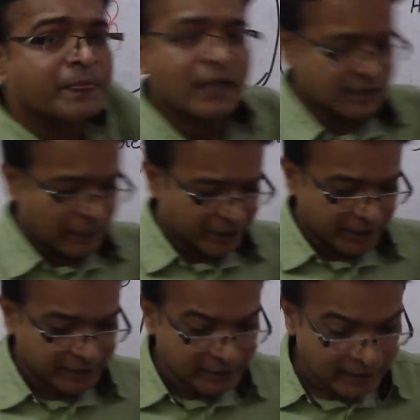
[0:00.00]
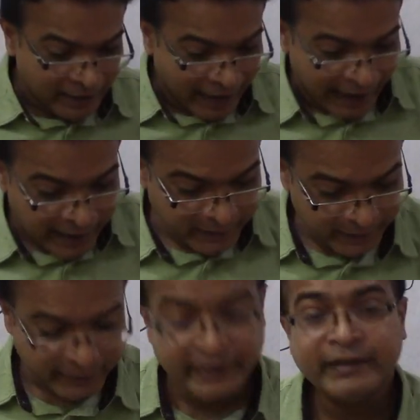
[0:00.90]
separated,
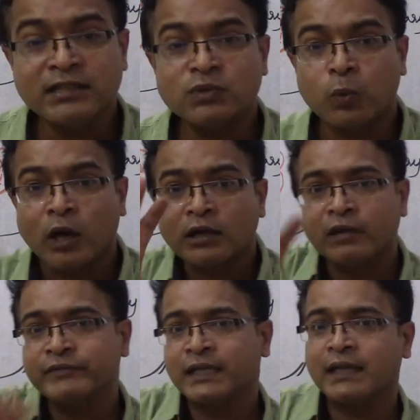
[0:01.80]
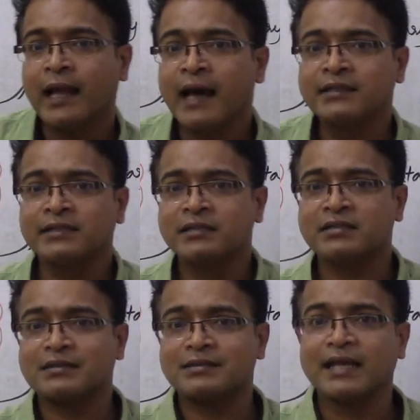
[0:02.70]
and it is one of the
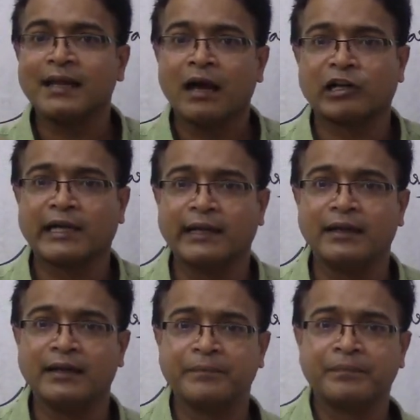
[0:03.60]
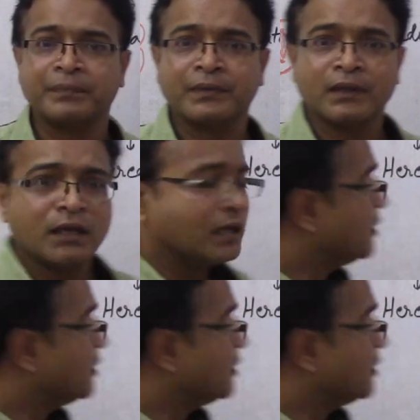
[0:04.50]
largest cell organelle